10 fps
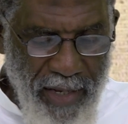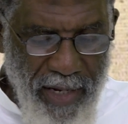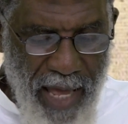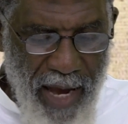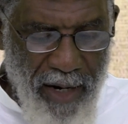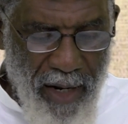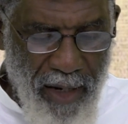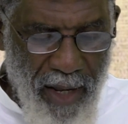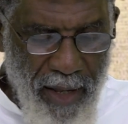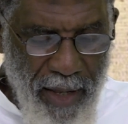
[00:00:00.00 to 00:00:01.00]
says La
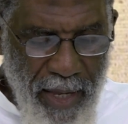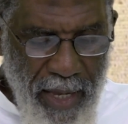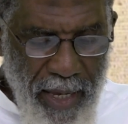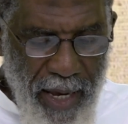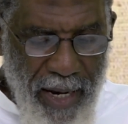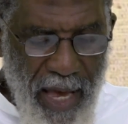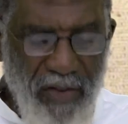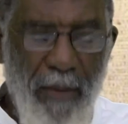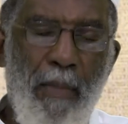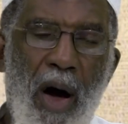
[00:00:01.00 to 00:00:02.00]
ilaha illallah
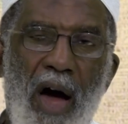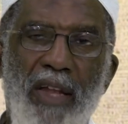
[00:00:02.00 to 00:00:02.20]
and has a